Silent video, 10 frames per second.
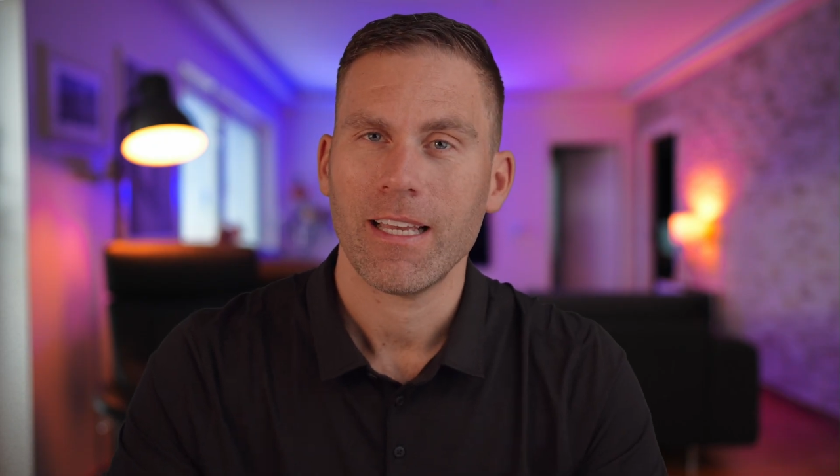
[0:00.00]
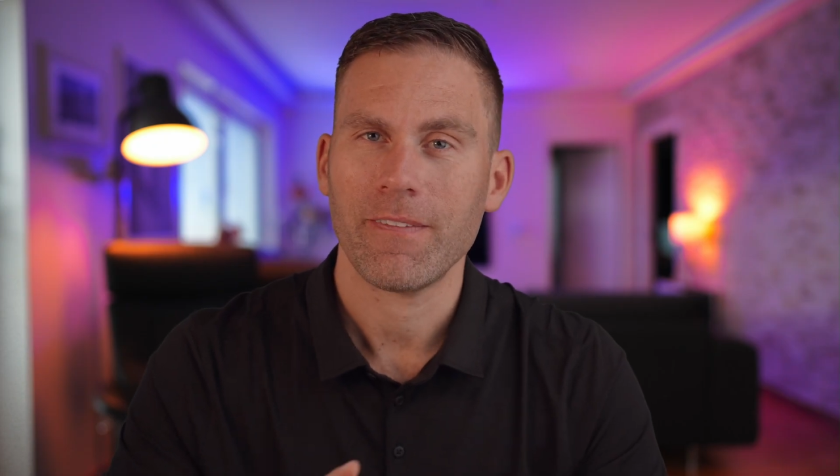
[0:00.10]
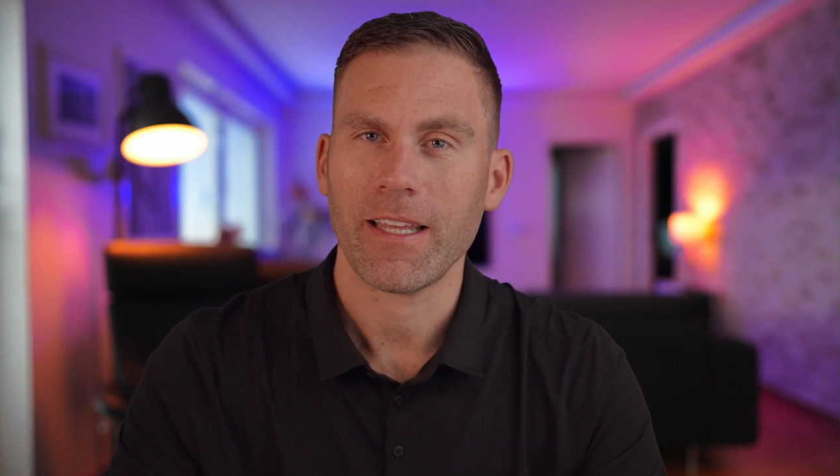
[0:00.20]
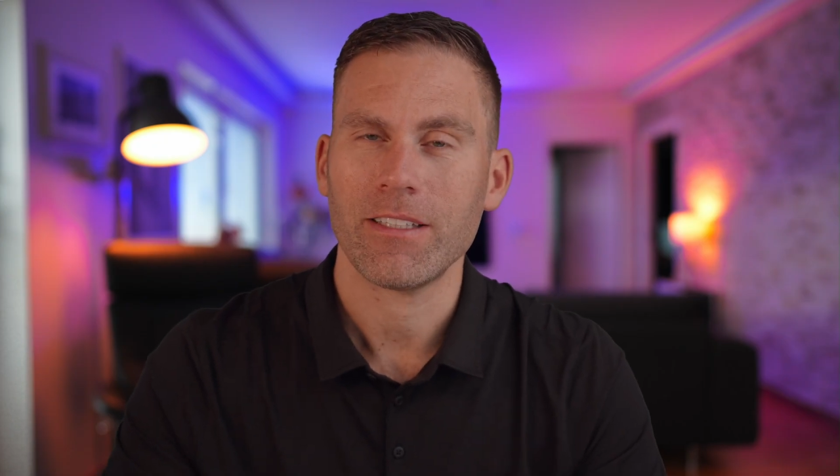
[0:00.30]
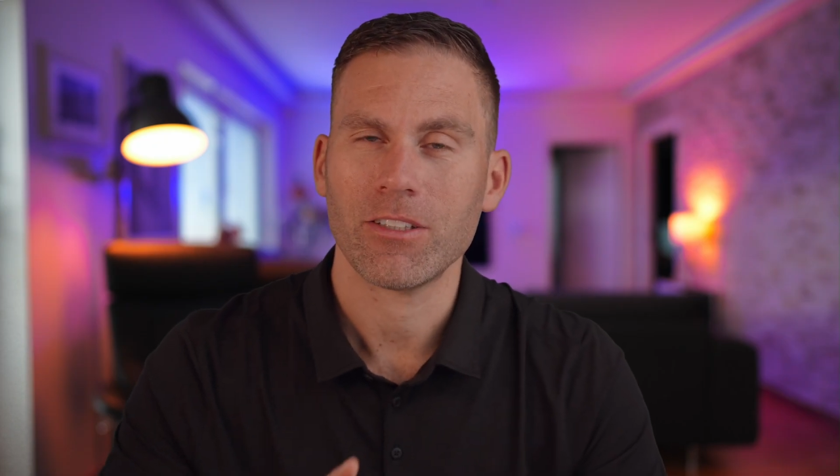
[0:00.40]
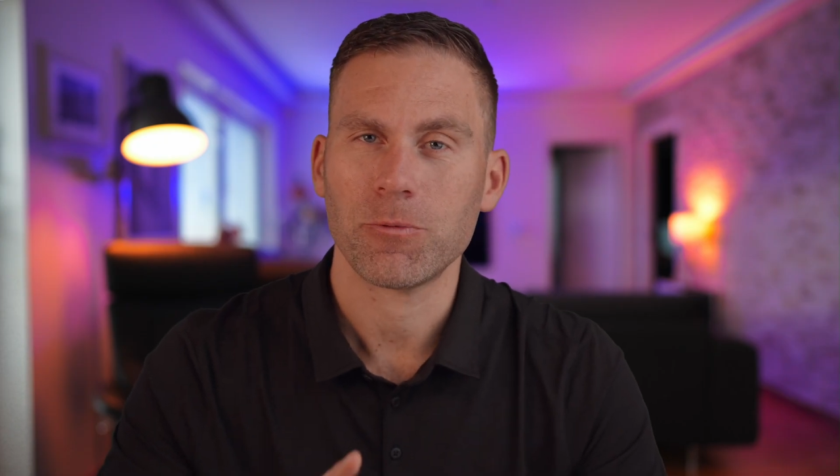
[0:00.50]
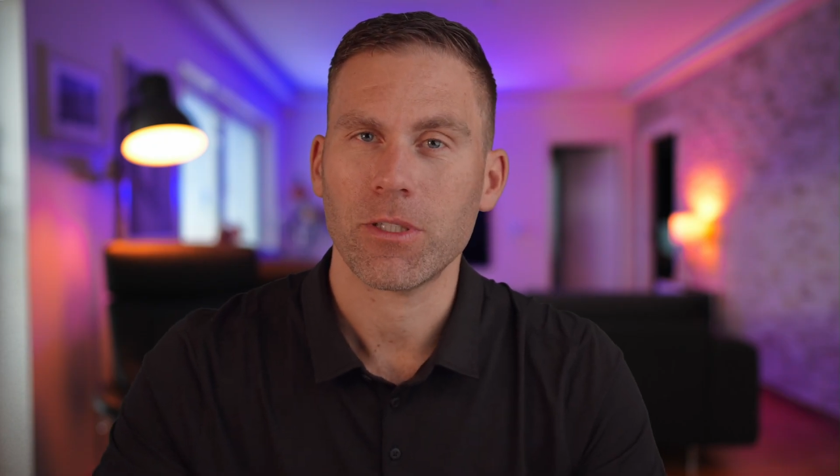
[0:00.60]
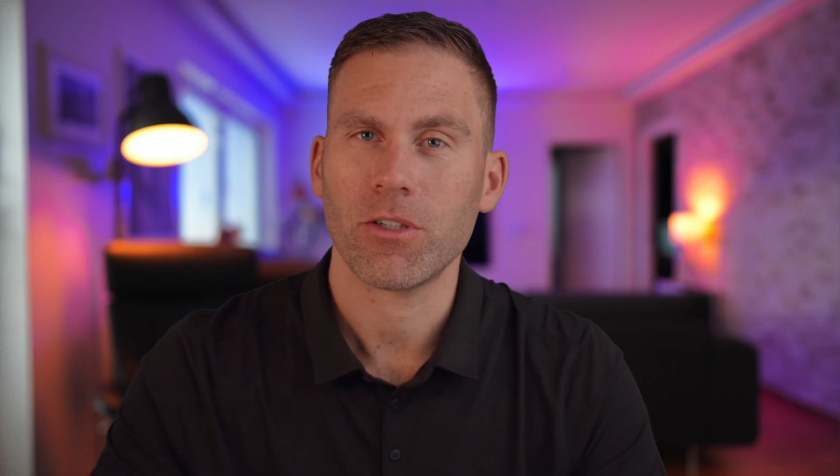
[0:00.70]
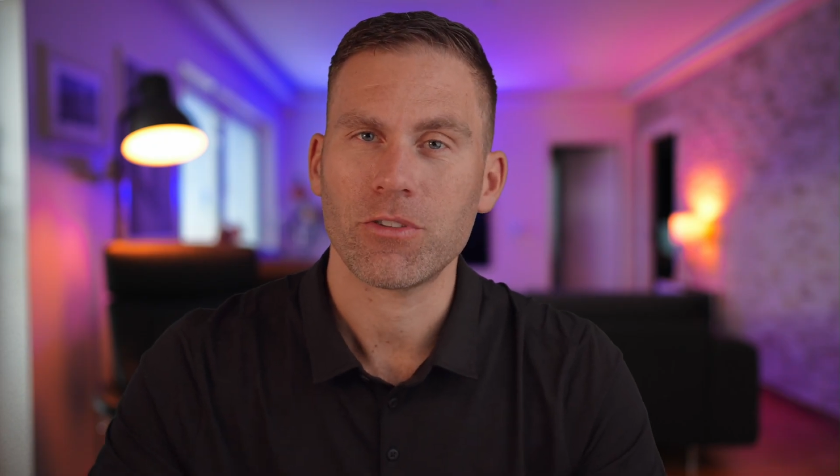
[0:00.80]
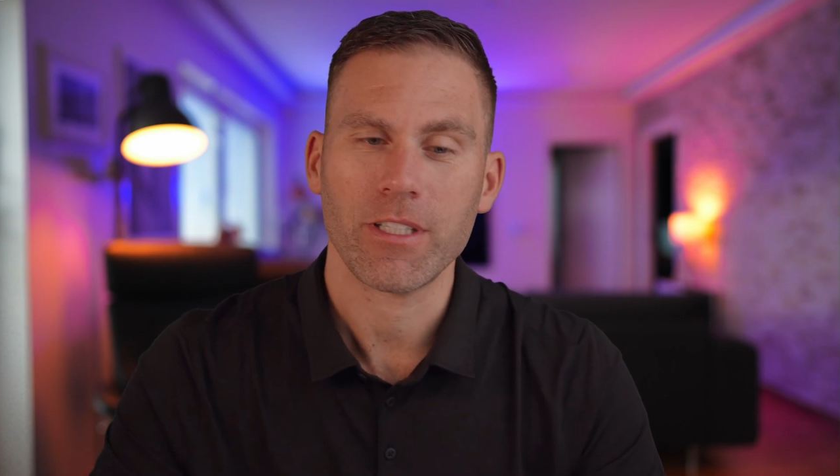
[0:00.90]
and that is just
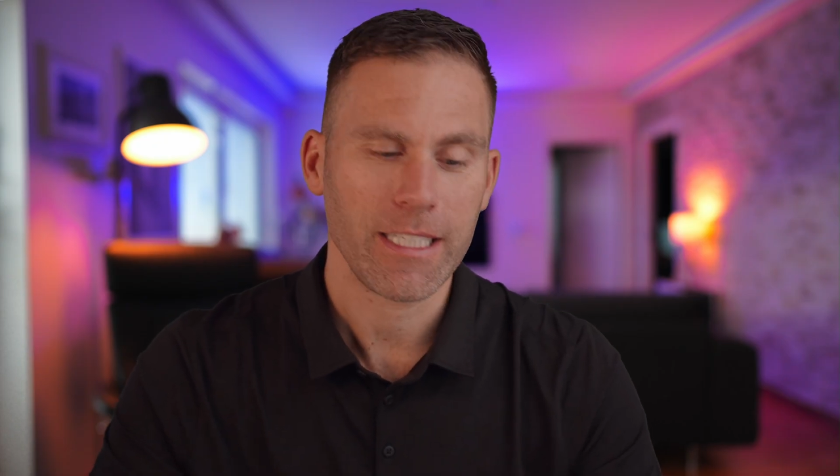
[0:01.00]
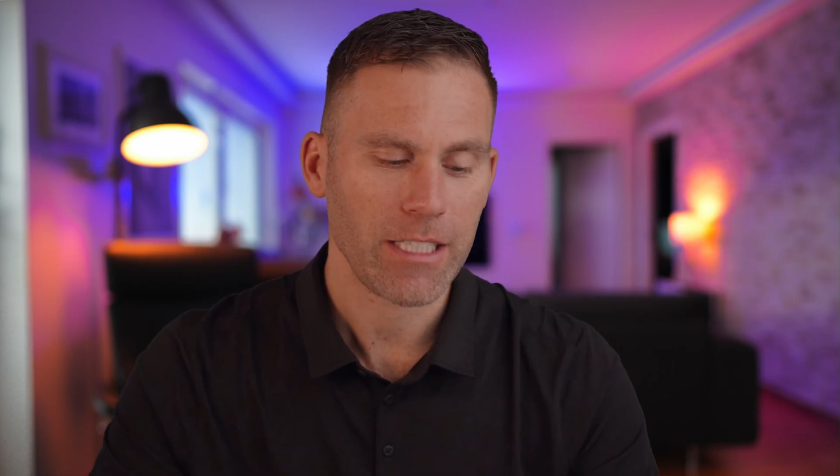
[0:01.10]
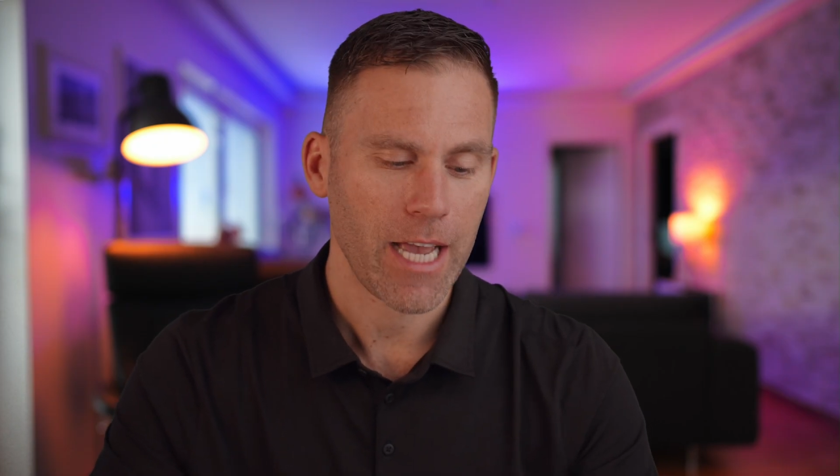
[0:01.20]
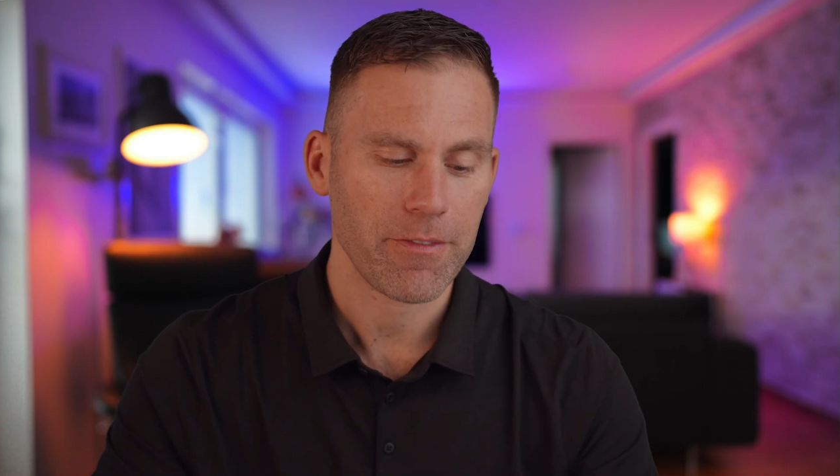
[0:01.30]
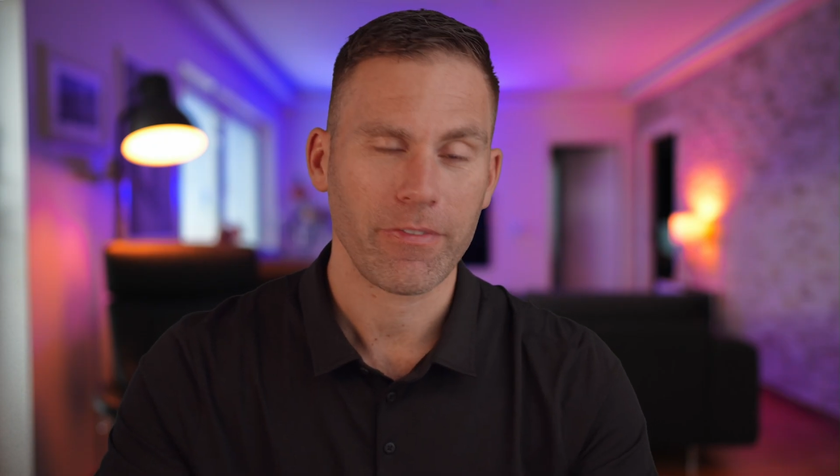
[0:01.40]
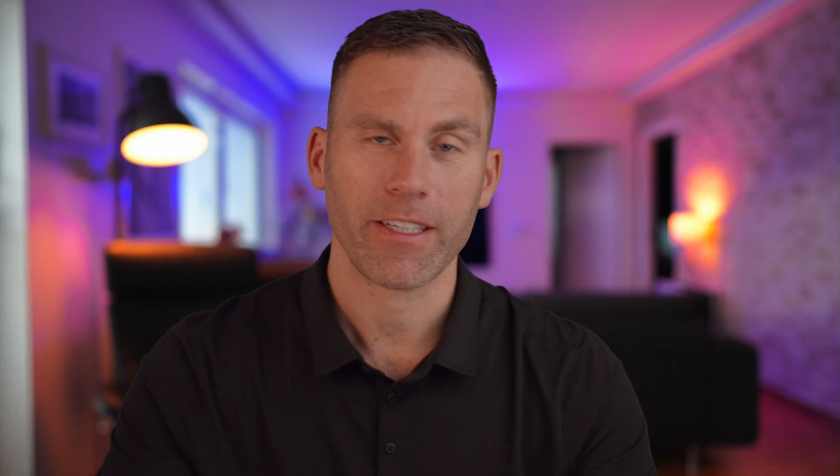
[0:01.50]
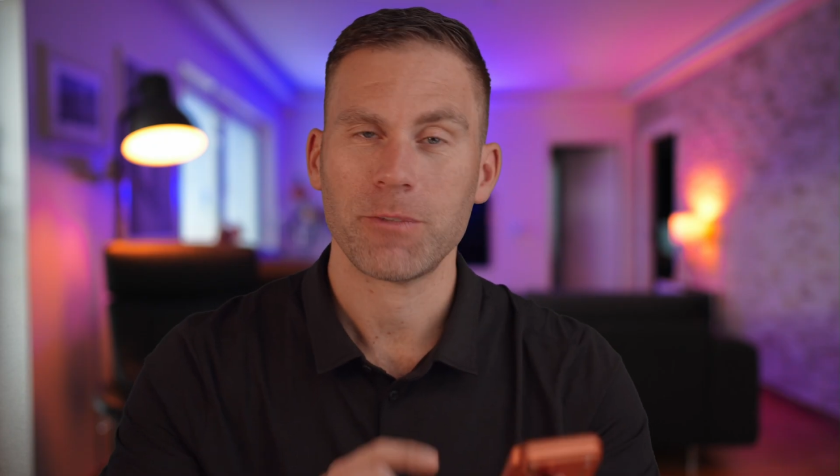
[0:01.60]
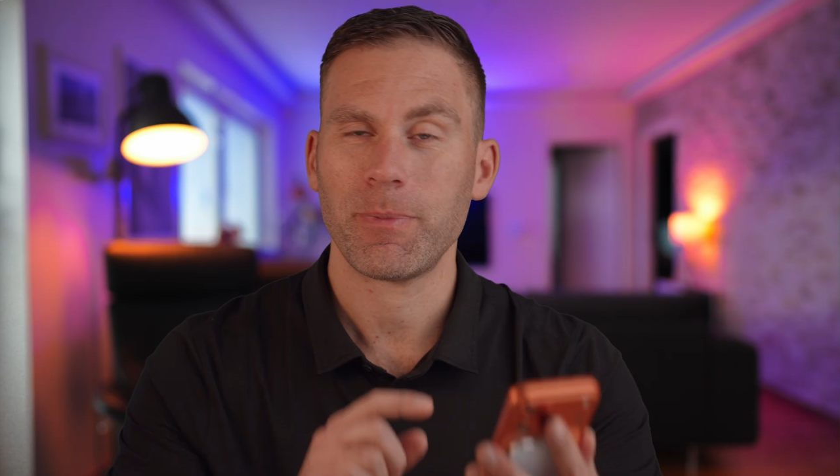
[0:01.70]
because you need to have a very